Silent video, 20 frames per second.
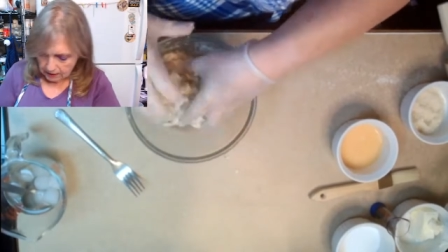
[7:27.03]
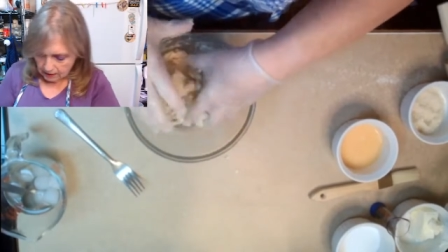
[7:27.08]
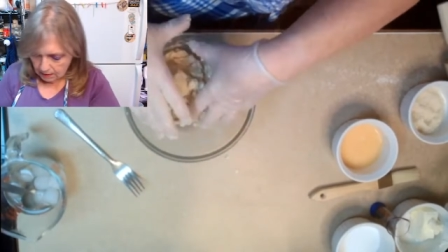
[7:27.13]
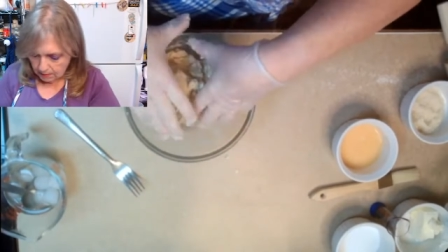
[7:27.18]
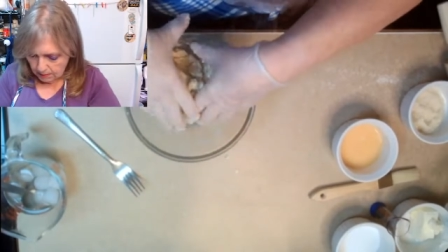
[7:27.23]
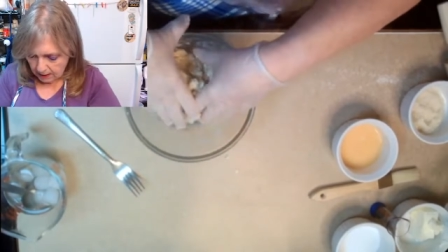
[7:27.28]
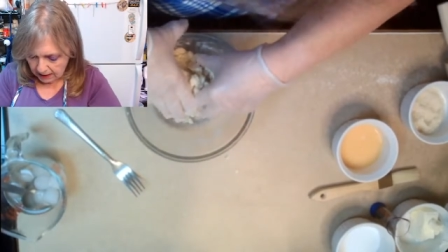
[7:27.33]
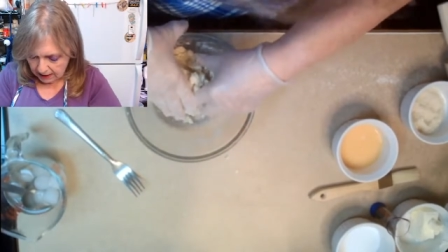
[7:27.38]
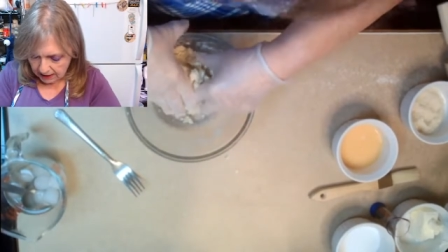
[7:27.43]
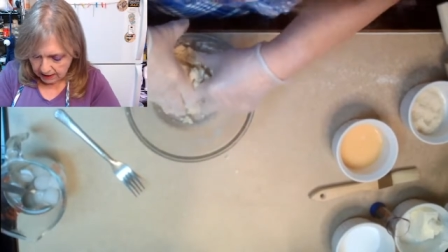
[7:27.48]

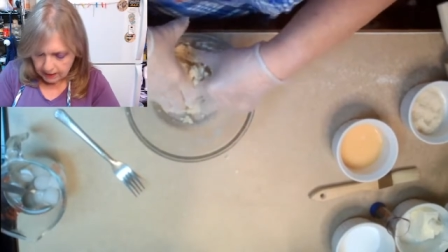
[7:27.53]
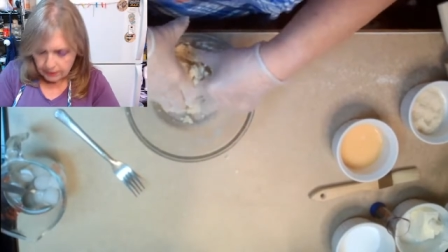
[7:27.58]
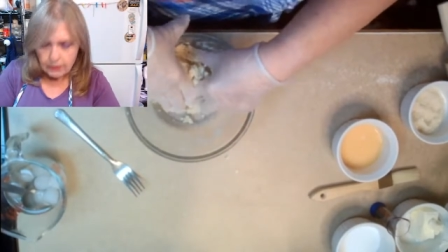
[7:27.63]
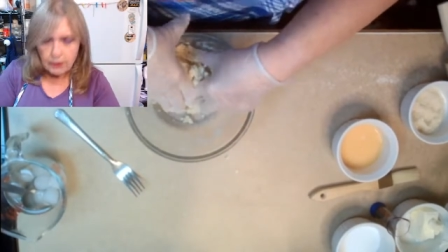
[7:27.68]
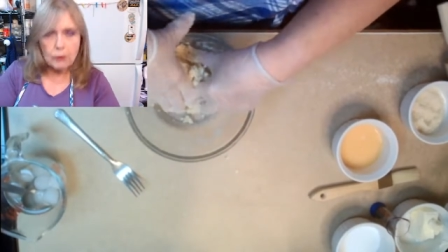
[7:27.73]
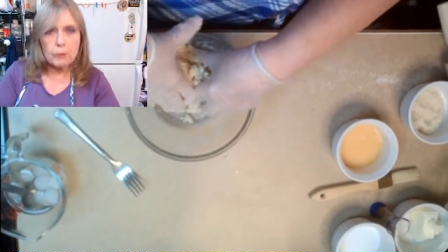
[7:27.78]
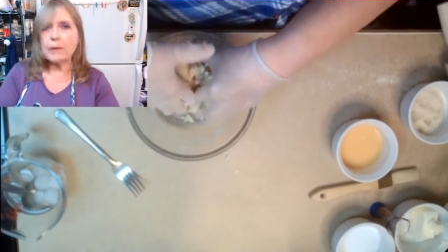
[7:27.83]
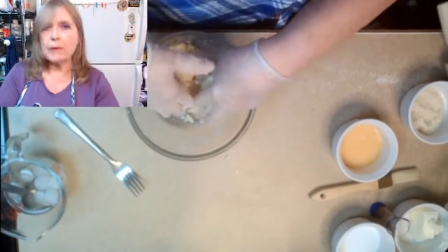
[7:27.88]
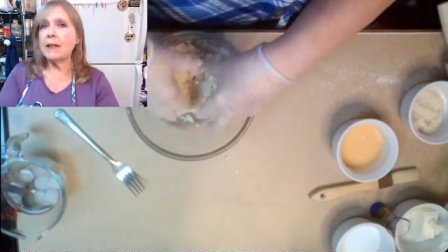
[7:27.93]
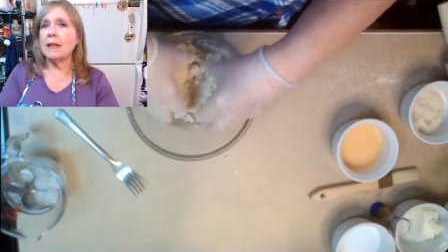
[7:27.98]
into my
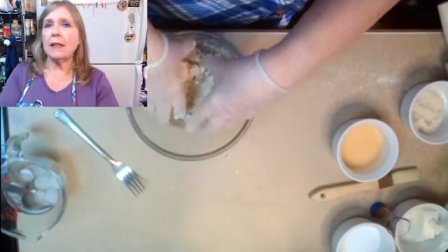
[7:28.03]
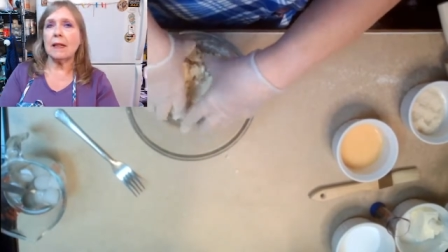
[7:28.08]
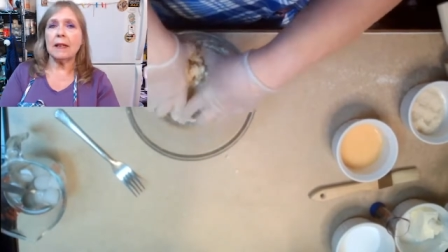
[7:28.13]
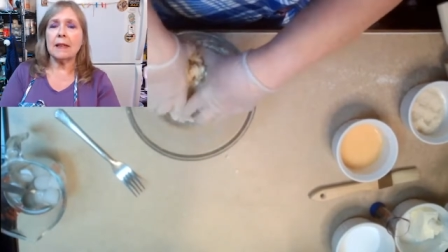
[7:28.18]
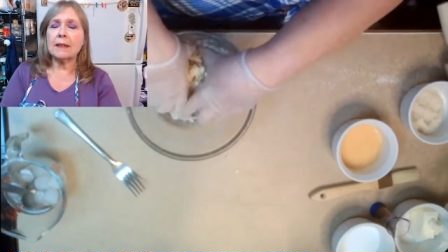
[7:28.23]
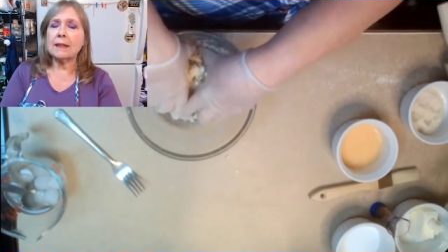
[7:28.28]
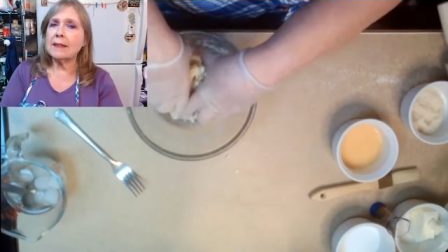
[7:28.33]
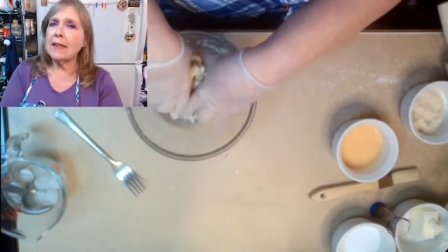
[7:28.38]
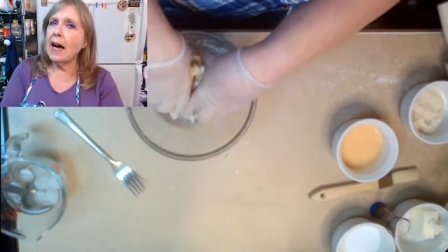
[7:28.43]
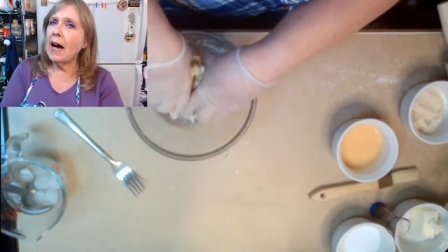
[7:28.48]
hero
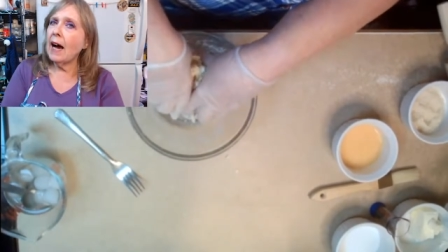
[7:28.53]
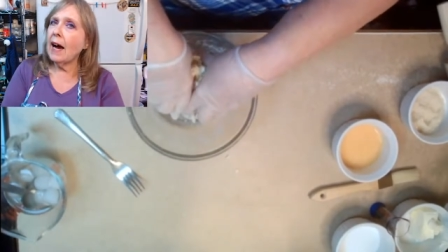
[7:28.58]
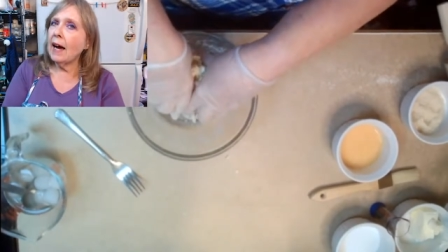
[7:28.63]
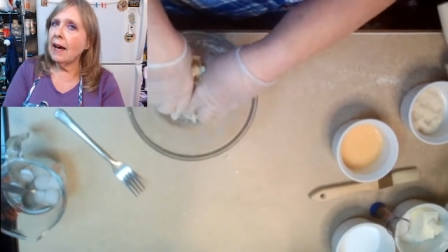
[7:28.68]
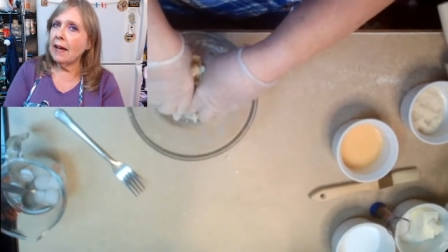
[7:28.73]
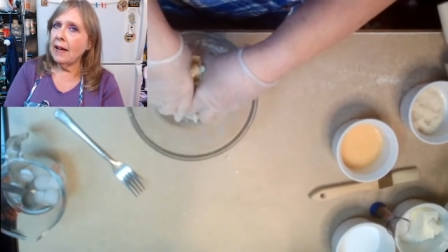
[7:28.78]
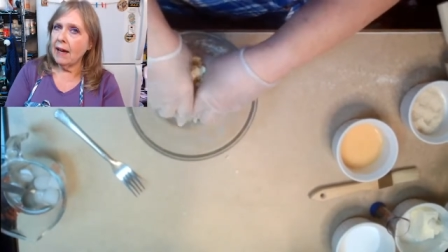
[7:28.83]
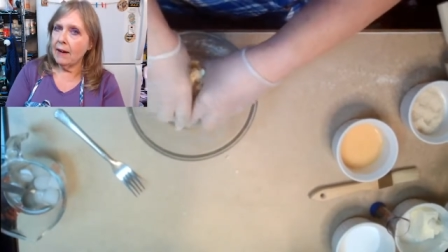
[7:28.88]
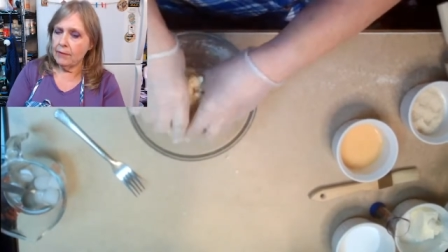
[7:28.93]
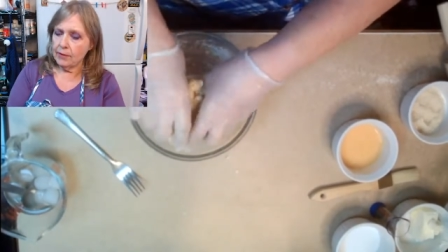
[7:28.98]
because
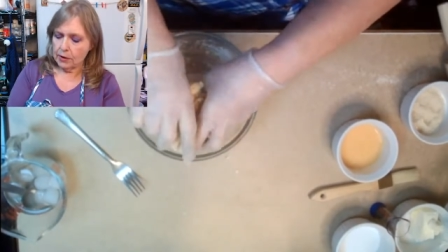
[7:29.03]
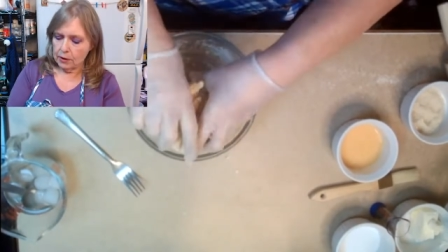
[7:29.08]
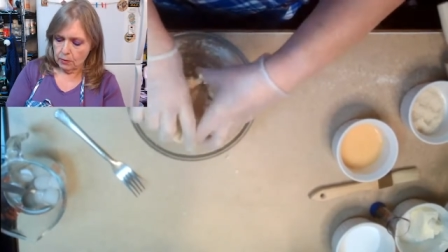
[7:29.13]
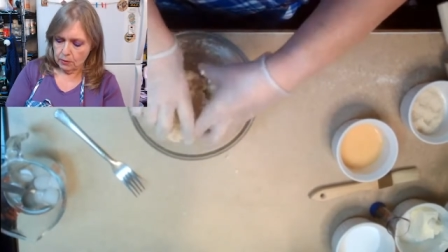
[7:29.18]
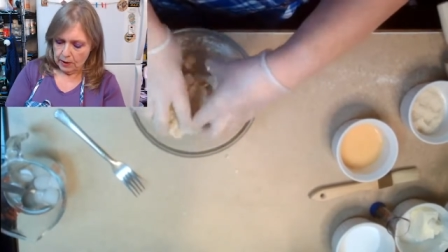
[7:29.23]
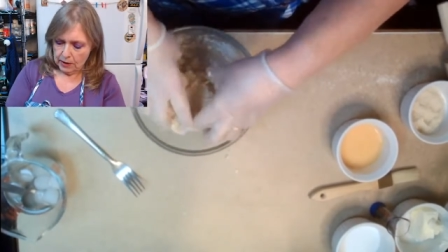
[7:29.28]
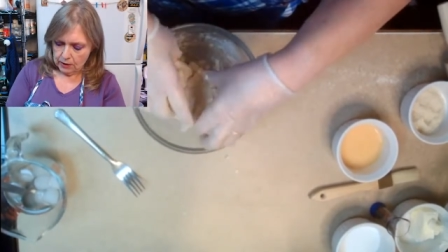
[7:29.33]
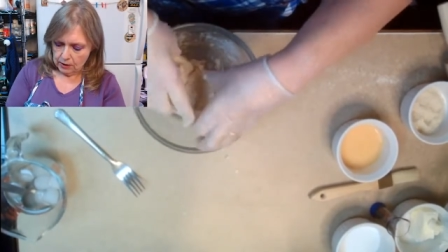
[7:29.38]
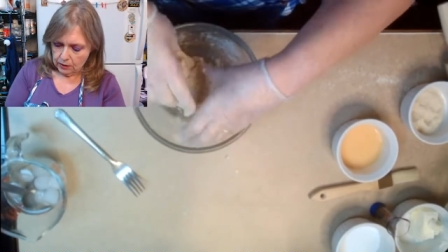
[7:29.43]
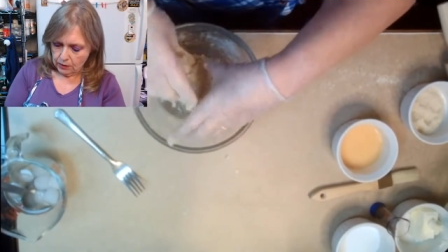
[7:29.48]
I have a
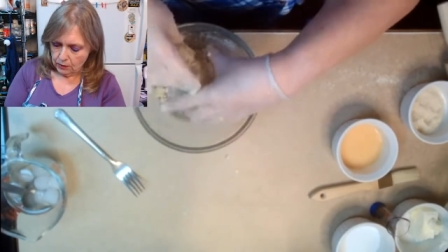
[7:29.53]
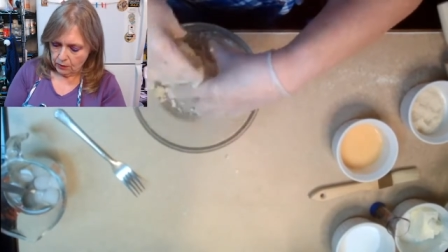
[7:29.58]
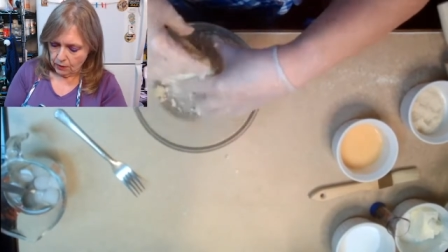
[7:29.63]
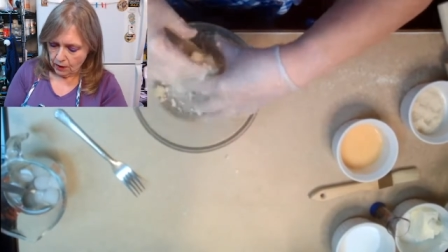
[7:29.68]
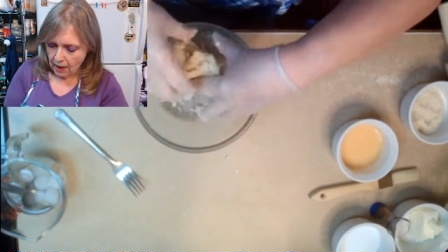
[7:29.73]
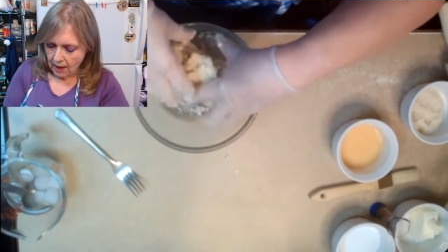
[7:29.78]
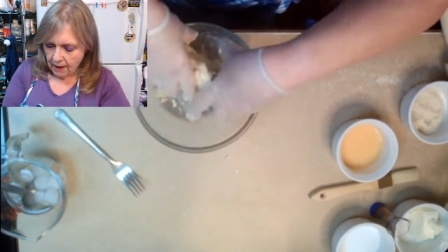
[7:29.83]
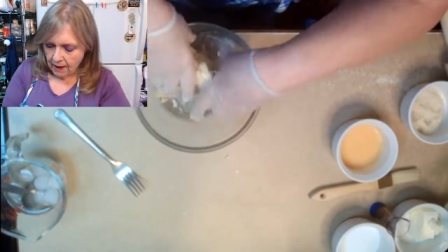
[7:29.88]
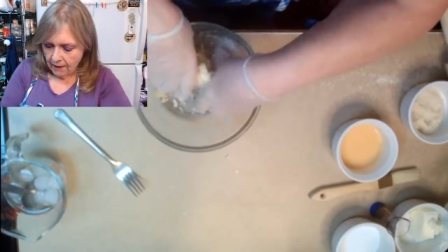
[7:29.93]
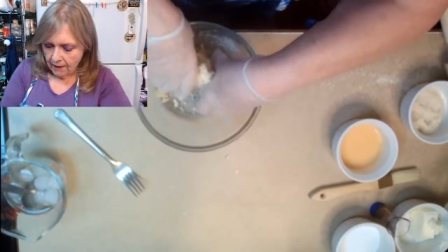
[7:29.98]
sweet
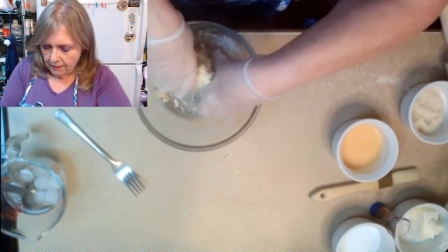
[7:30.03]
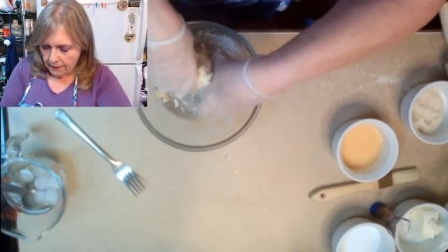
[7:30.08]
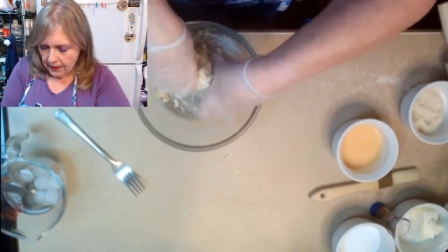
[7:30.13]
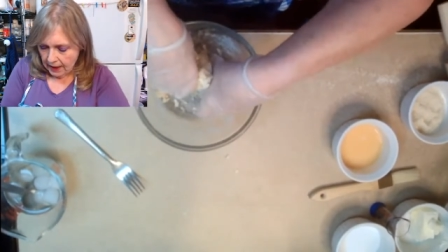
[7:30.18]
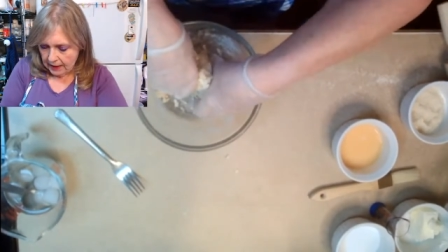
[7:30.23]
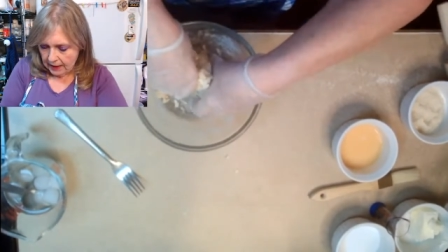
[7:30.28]
tooth.